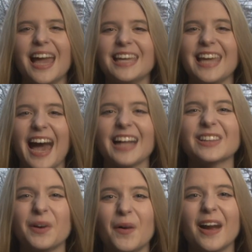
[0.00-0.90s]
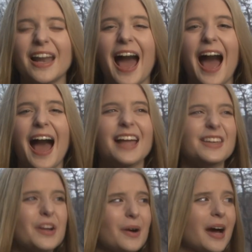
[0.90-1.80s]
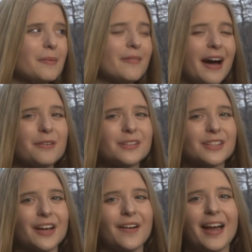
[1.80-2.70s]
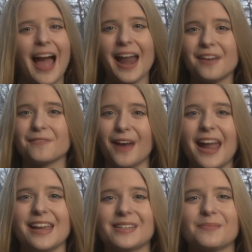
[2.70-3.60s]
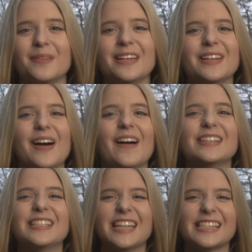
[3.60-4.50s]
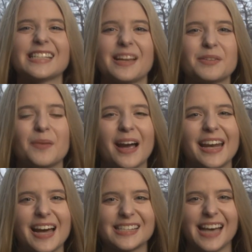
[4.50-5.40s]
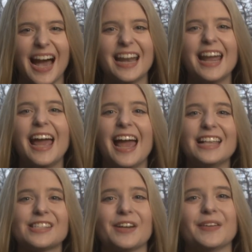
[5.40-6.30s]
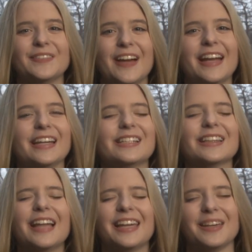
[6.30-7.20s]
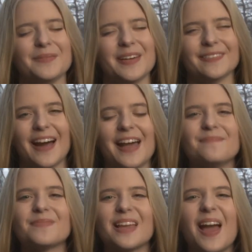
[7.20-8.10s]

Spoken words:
Yeah, Lauren, you know, a couple of hours ago, it hadn't rained. But, you know, it's just as I was walking outside, it started raining. Lucky me, right?